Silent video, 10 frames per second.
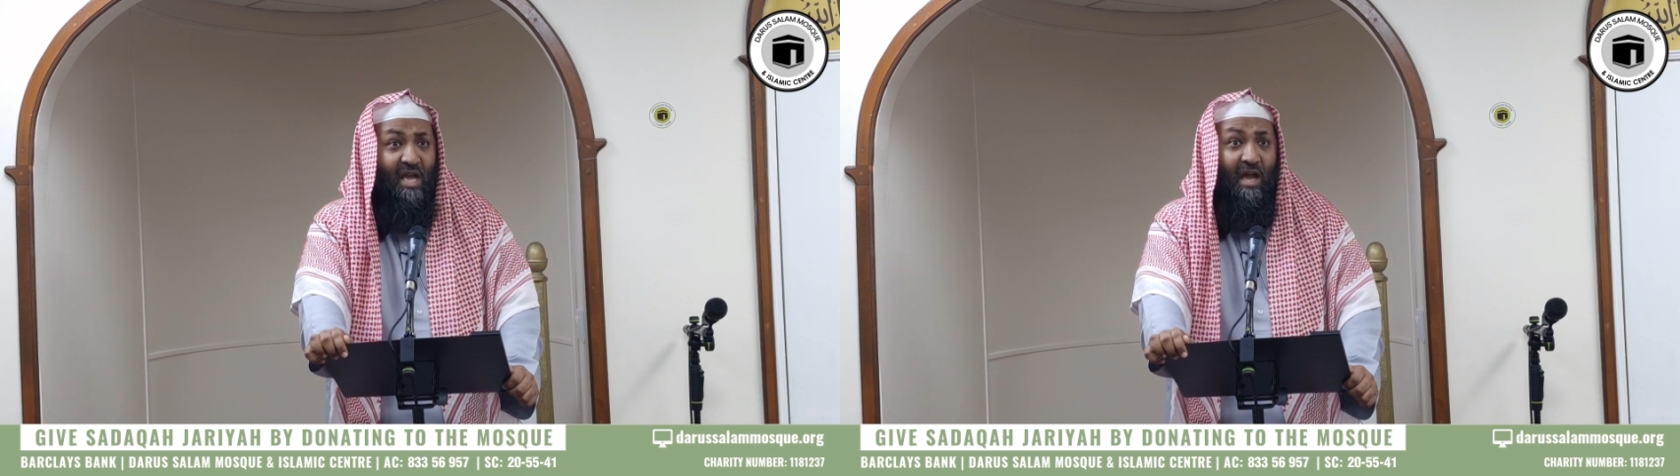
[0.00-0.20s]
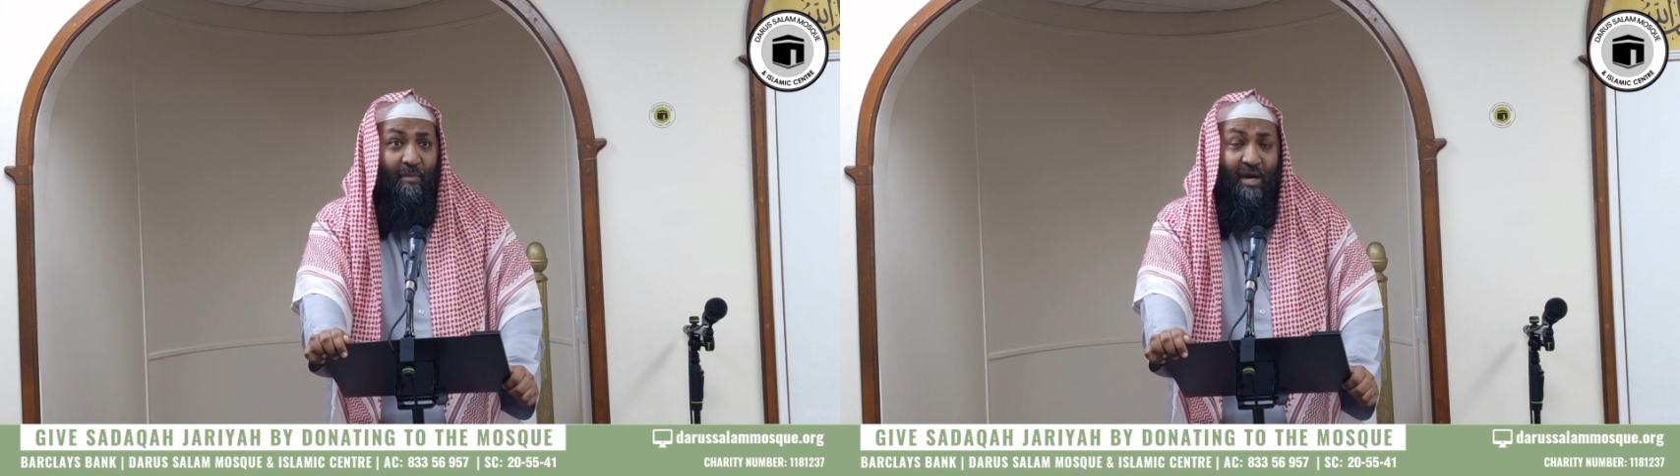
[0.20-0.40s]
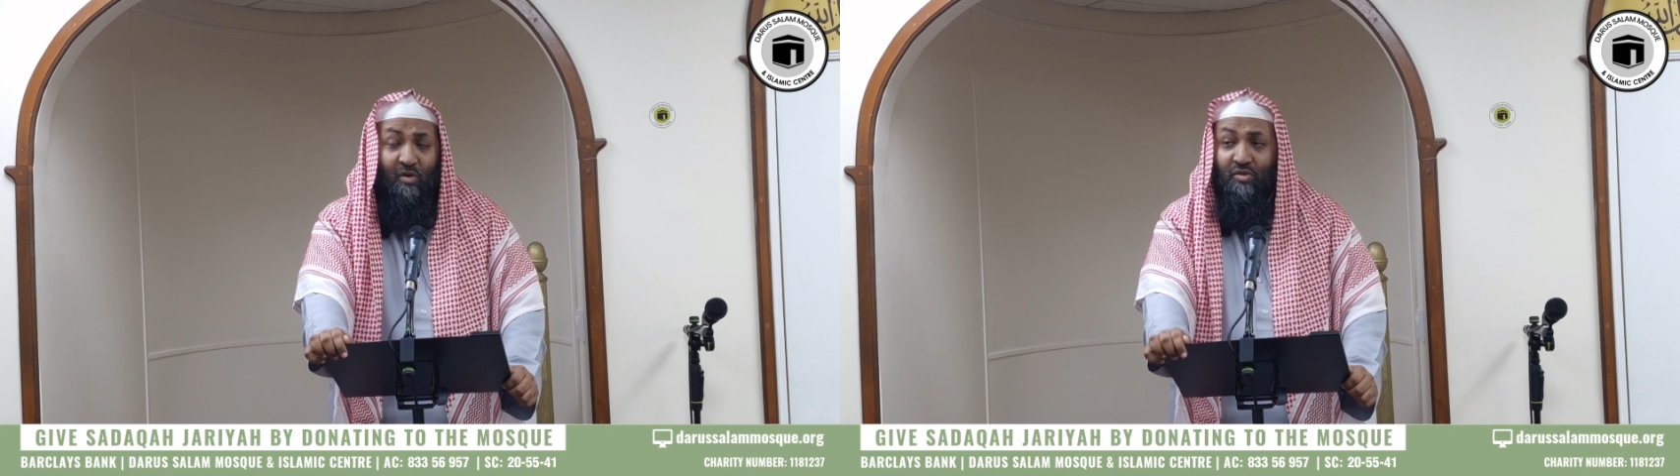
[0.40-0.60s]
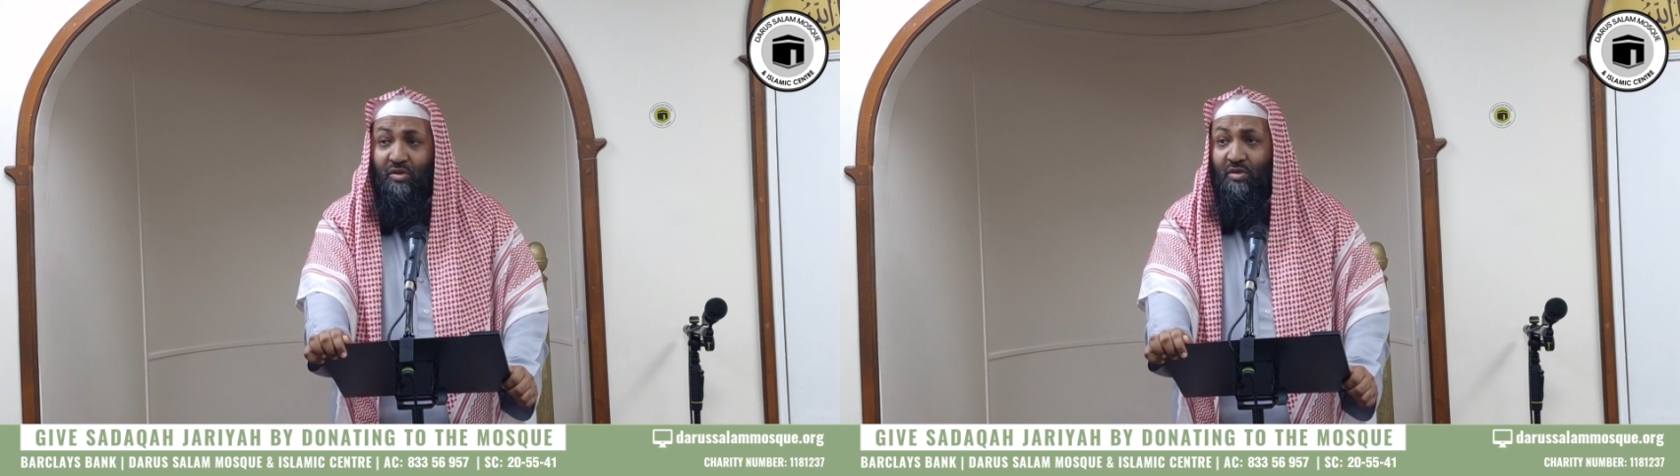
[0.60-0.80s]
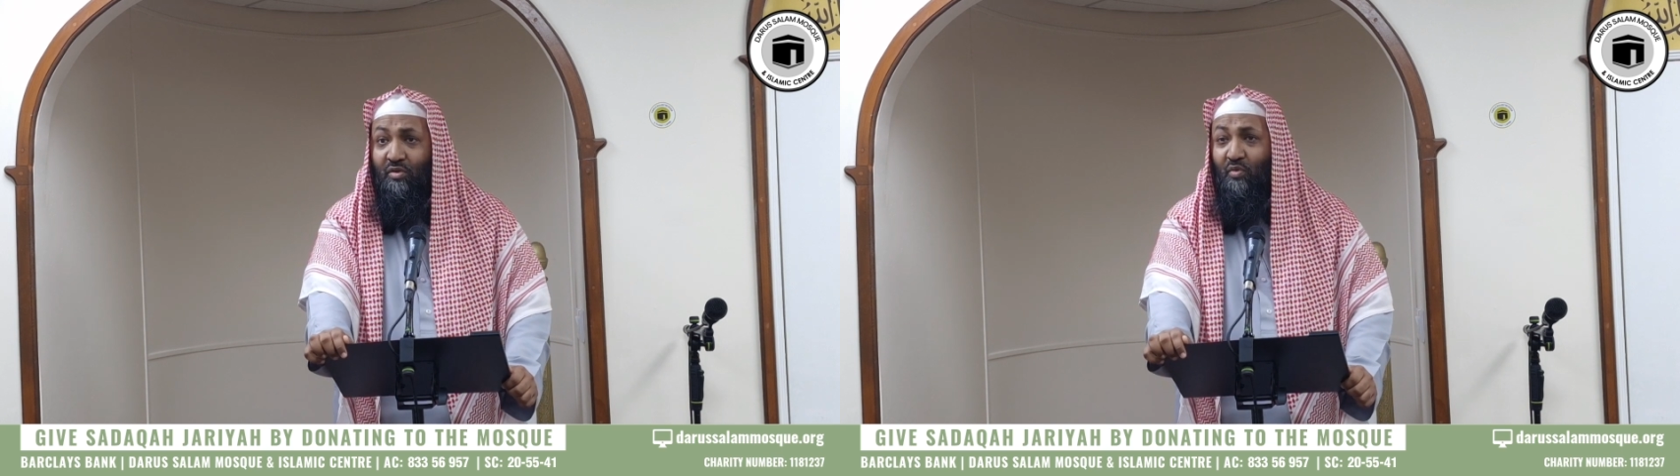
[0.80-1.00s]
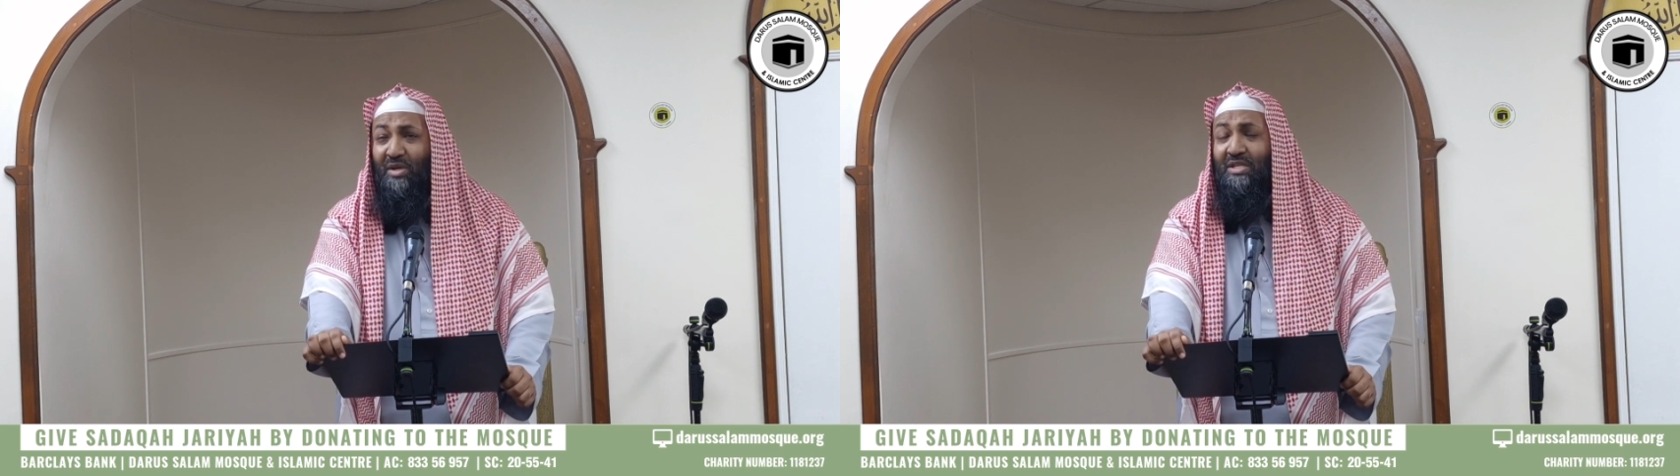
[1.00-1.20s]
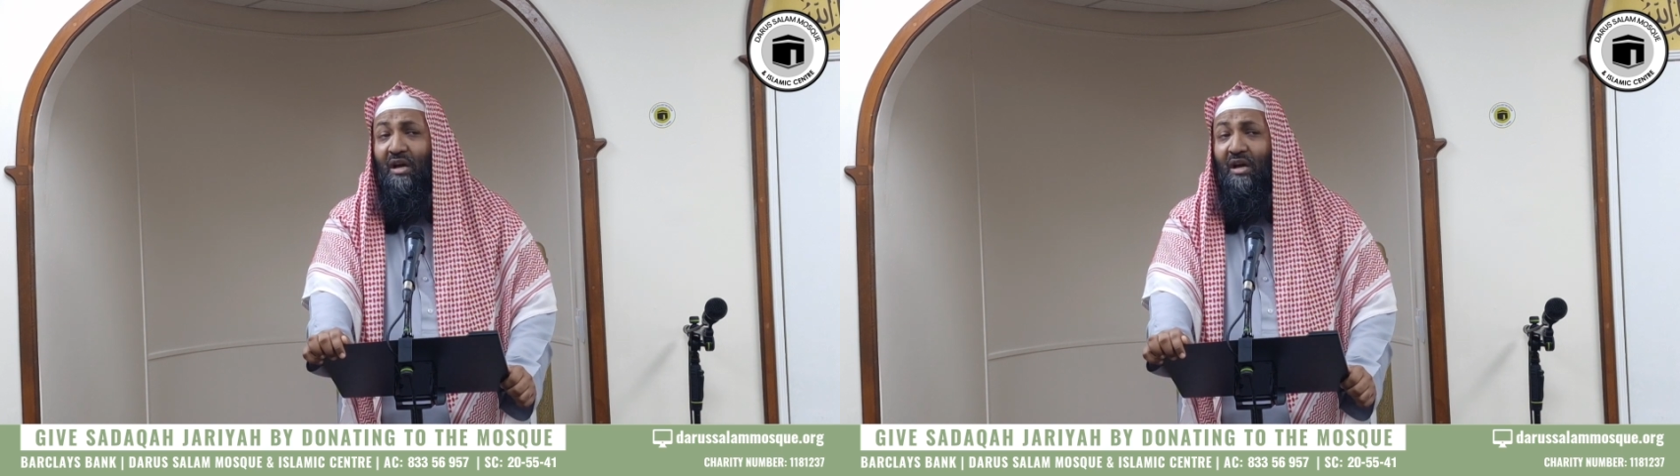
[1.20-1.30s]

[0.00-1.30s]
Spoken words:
about which